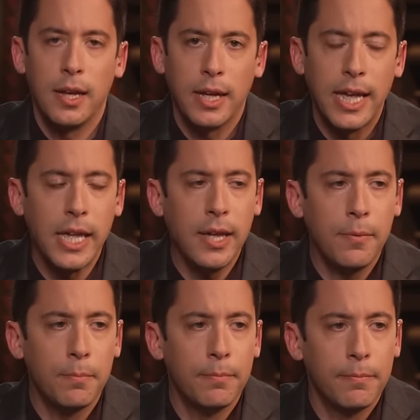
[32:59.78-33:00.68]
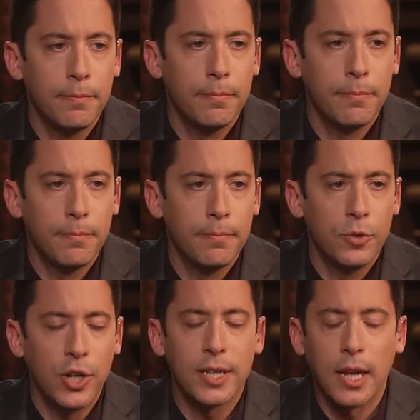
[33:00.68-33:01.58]
He
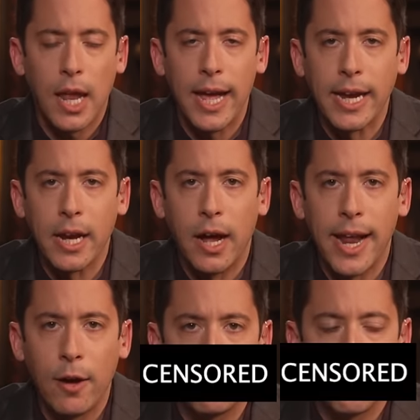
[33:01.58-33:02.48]
sheds a light on how